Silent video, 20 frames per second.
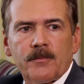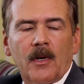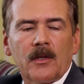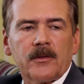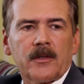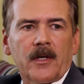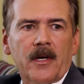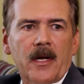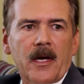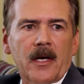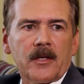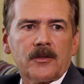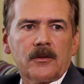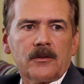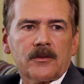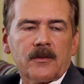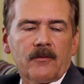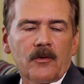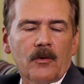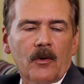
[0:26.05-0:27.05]

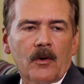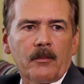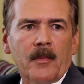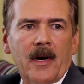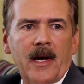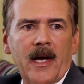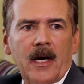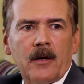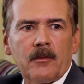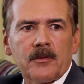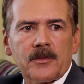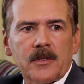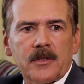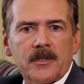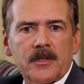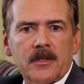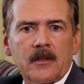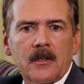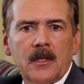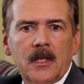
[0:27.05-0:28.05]
multinationals, have grown by
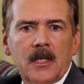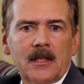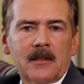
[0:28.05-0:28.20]
acquisition.